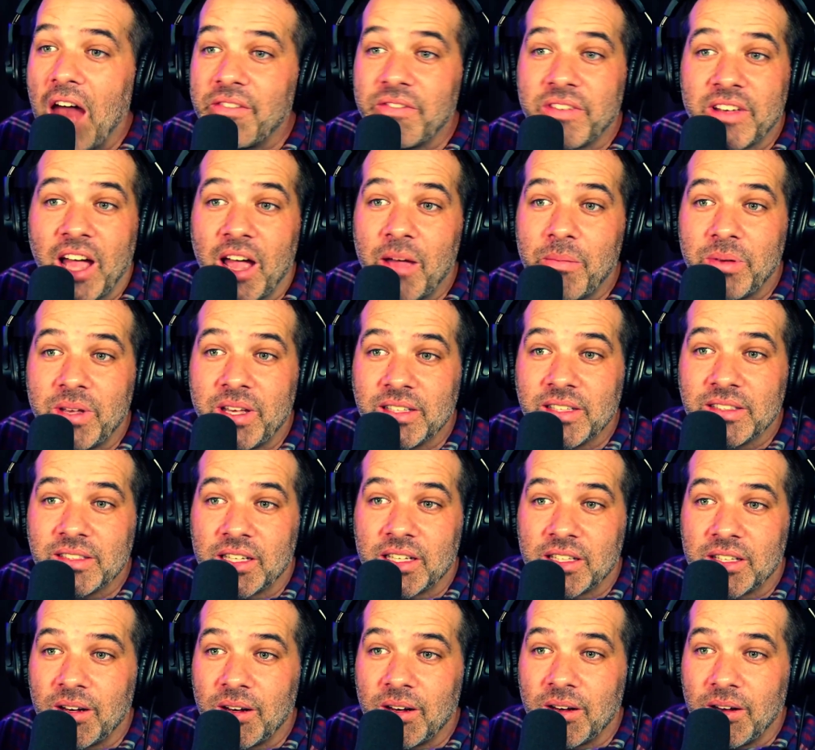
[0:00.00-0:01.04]
And the non-VIP is
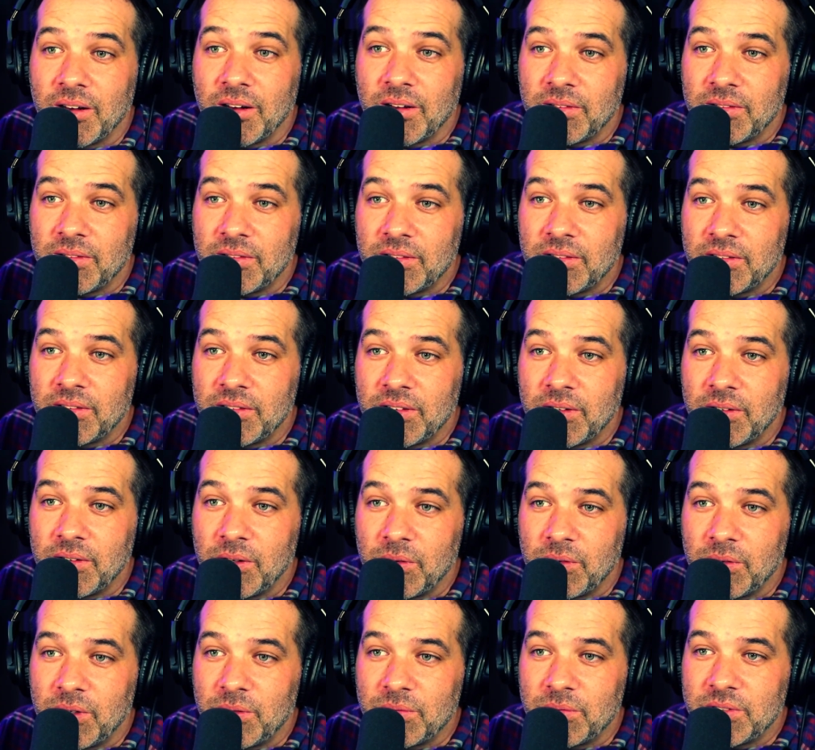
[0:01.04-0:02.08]
like, no
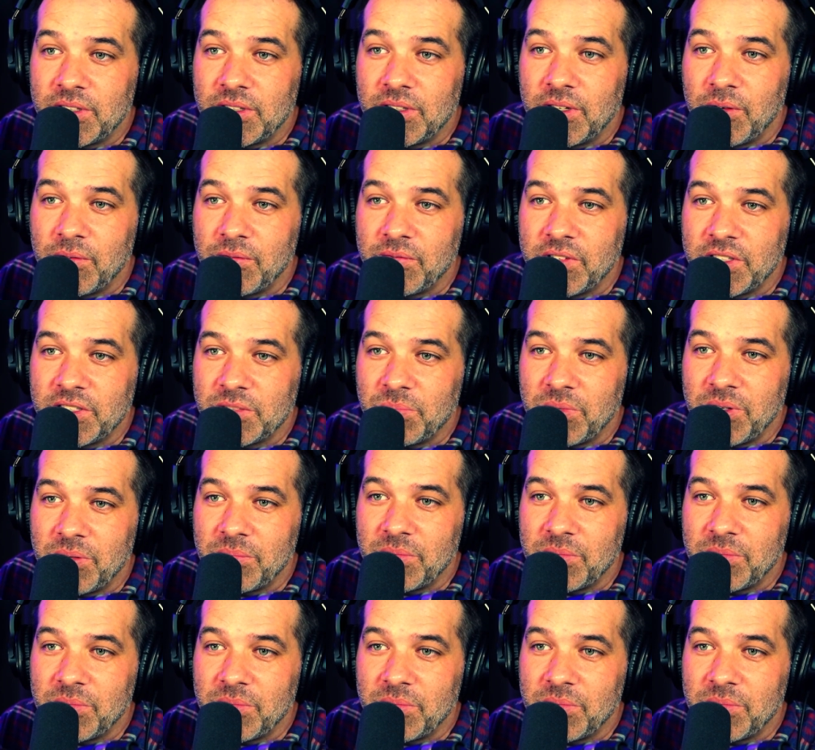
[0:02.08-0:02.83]
fist bump.